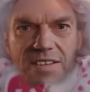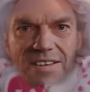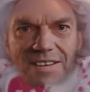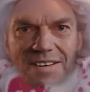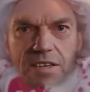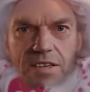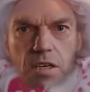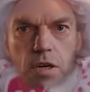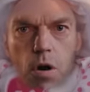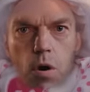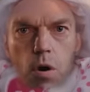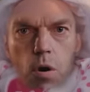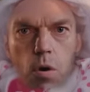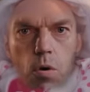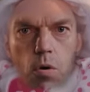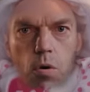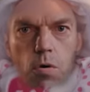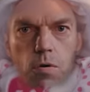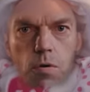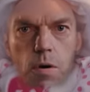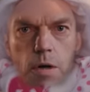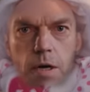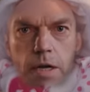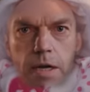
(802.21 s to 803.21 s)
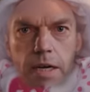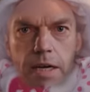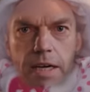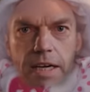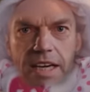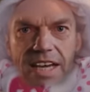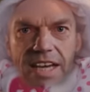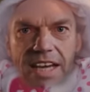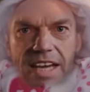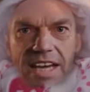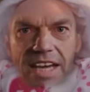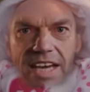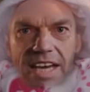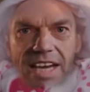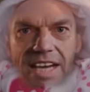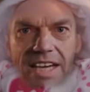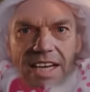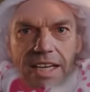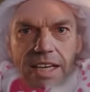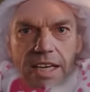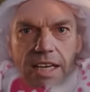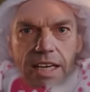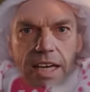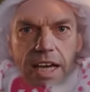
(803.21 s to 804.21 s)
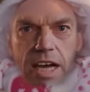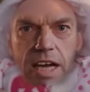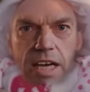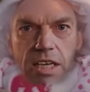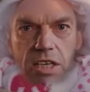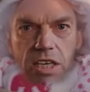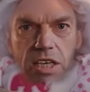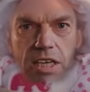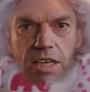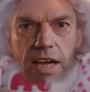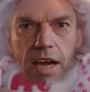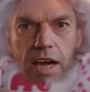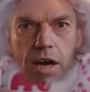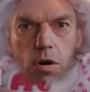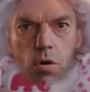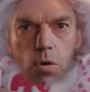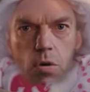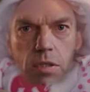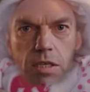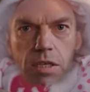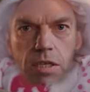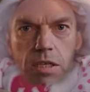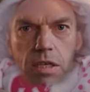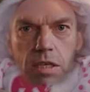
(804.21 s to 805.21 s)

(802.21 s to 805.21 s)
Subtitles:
no. I cashed out.